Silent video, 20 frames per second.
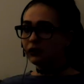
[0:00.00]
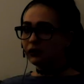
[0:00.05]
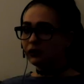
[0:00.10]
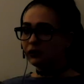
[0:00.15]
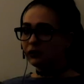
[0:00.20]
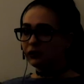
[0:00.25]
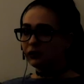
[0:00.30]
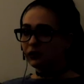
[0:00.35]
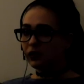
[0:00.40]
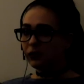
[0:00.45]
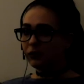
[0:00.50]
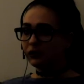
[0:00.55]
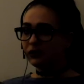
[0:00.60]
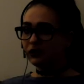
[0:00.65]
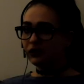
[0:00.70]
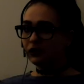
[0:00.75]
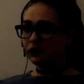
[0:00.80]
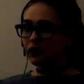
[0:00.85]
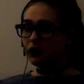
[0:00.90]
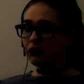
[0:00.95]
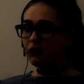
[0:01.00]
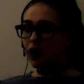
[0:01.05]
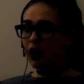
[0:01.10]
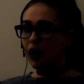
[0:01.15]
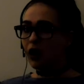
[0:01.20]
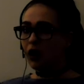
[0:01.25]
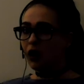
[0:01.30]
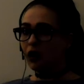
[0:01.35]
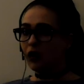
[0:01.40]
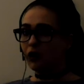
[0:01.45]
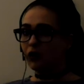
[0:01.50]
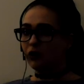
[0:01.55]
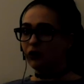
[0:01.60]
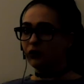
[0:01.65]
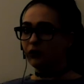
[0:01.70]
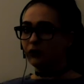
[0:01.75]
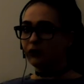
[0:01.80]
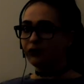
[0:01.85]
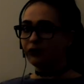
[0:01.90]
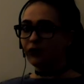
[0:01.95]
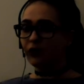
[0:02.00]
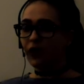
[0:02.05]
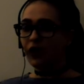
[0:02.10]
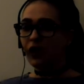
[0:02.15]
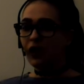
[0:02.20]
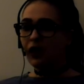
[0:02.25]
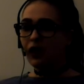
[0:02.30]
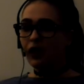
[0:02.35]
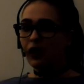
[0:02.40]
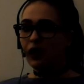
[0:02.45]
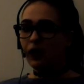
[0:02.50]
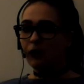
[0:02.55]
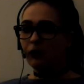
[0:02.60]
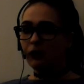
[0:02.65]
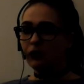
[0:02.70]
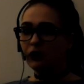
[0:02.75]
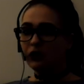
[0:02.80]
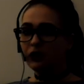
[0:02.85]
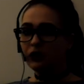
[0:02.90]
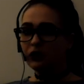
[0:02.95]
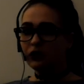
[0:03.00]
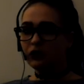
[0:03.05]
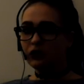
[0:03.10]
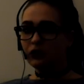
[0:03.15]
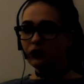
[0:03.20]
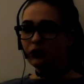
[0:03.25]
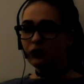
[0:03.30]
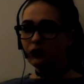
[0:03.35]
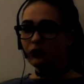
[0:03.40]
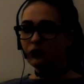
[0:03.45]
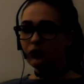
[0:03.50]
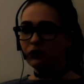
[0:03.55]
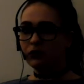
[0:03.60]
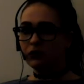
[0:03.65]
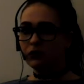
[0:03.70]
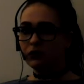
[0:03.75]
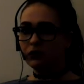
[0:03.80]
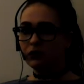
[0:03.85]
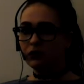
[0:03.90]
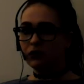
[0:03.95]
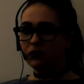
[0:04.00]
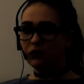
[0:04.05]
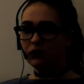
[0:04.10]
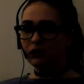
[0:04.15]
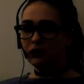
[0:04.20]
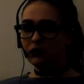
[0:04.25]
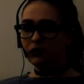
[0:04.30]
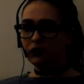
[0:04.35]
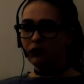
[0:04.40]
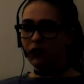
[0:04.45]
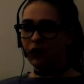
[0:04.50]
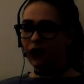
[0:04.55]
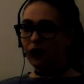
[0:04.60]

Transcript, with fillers: Sub-Zero. And we're gonna choose the